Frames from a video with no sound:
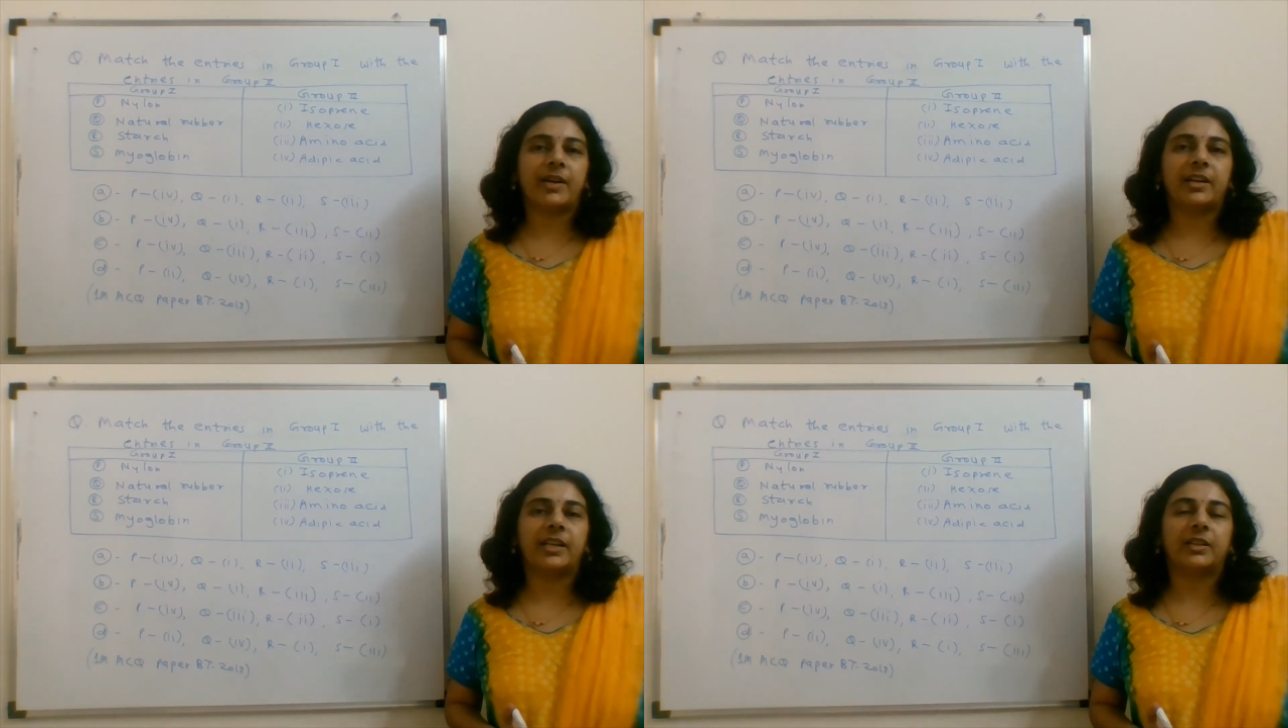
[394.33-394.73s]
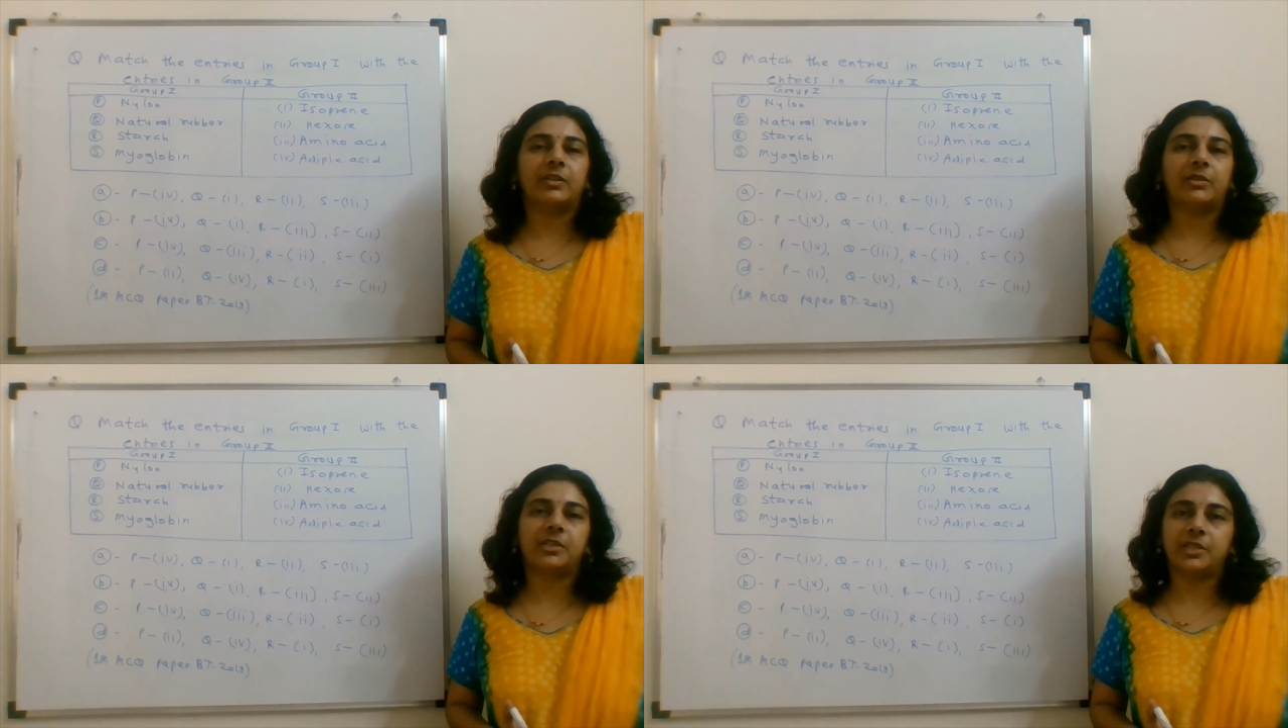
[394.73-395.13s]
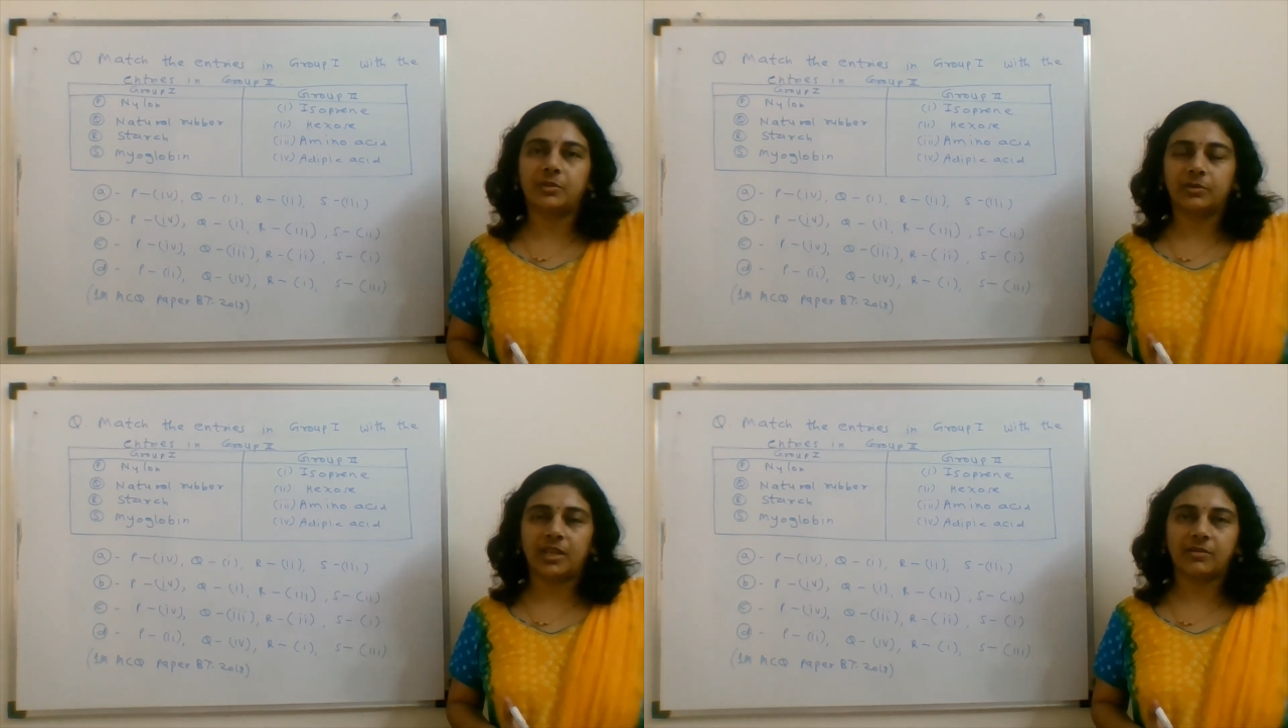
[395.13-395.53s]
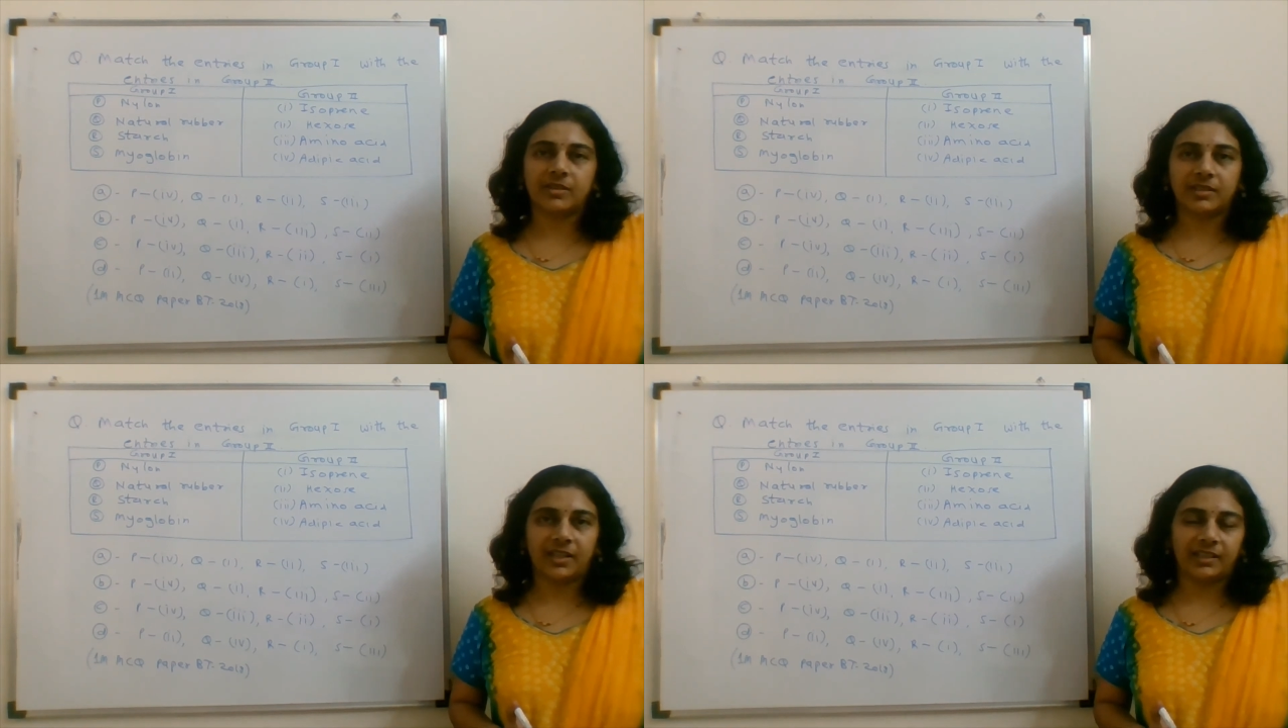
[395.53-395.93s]
biotechnology
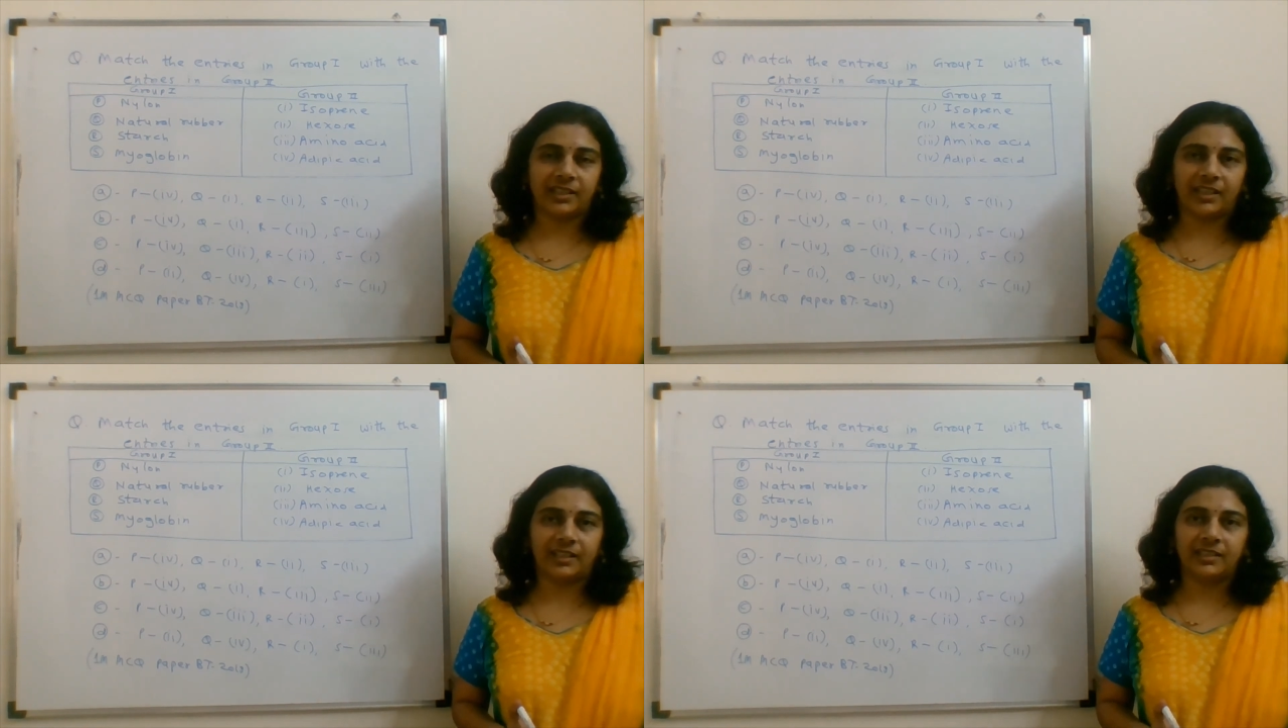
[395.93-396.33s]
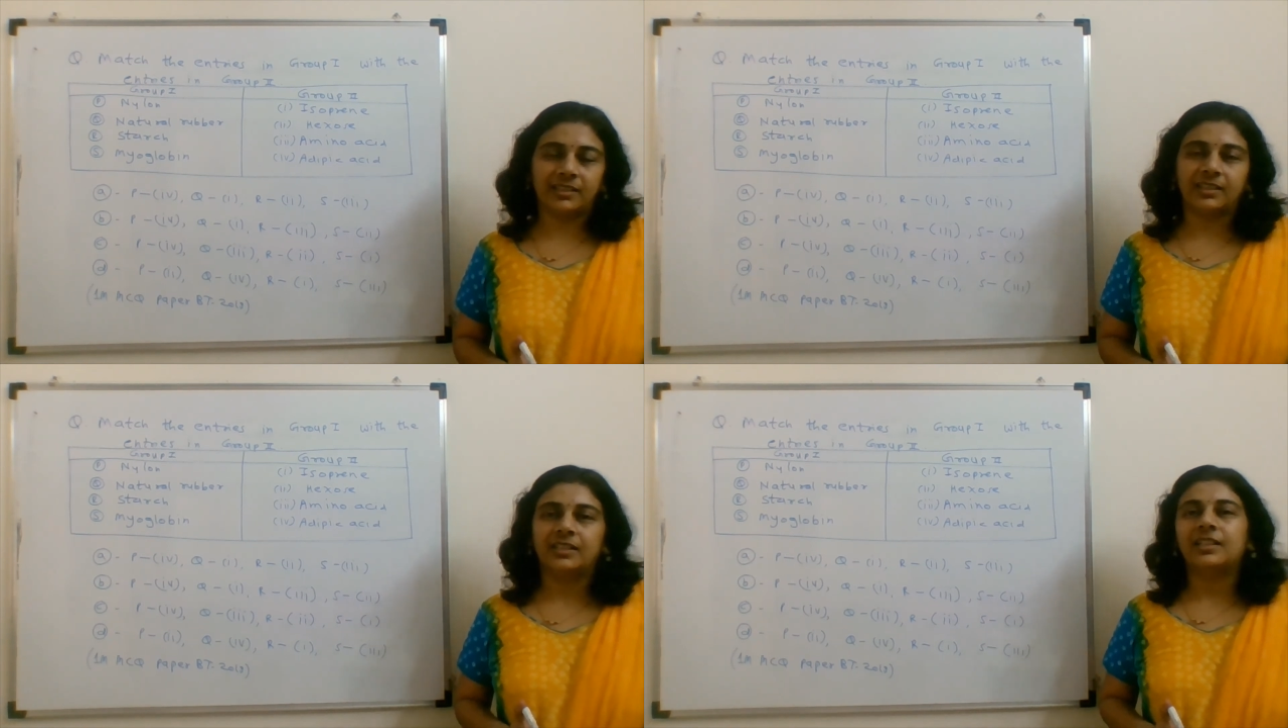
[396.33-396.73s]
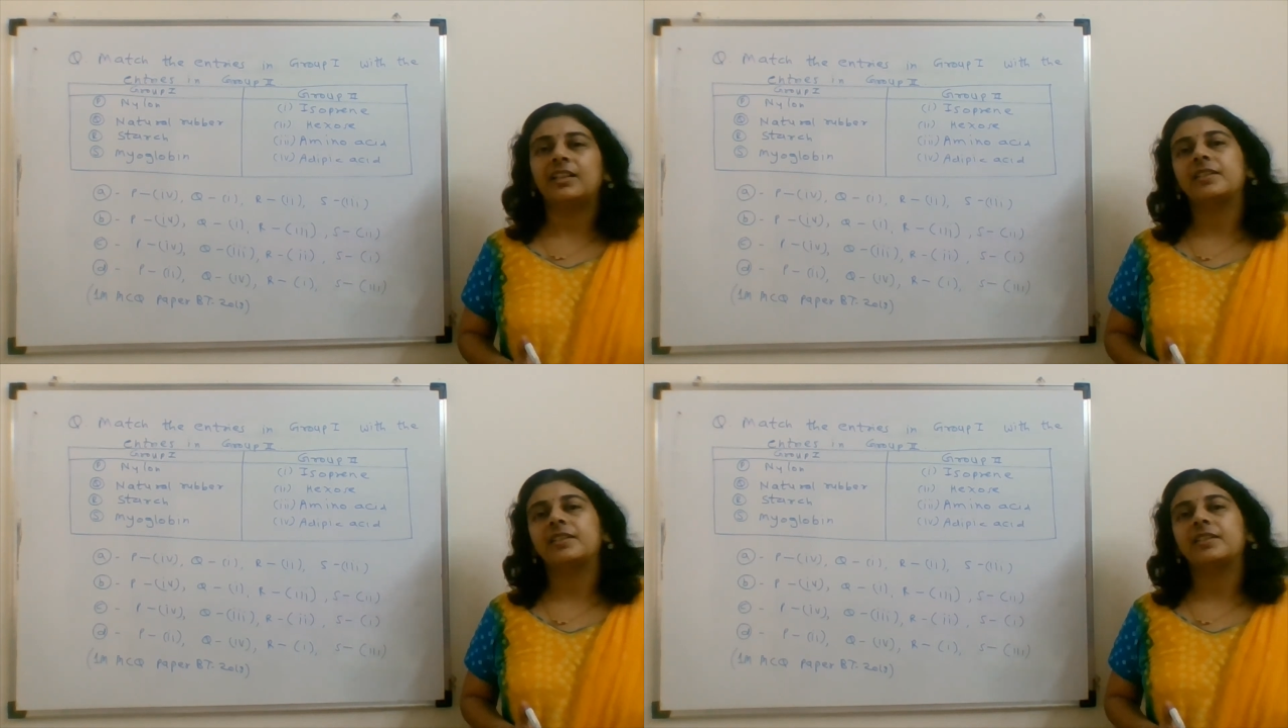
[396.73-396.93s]
2019.